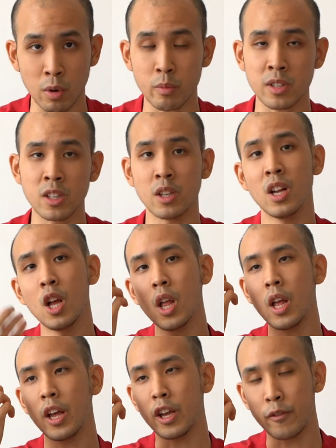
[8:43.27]
like what we did.
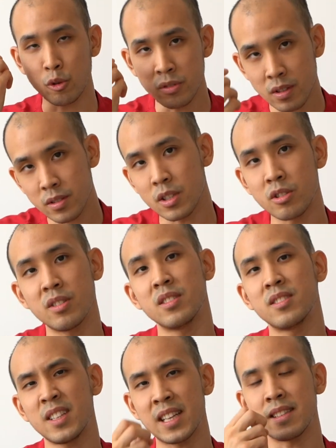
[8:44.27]
If you're using
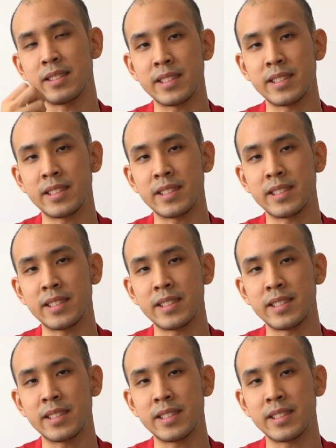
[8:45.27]
citrus, that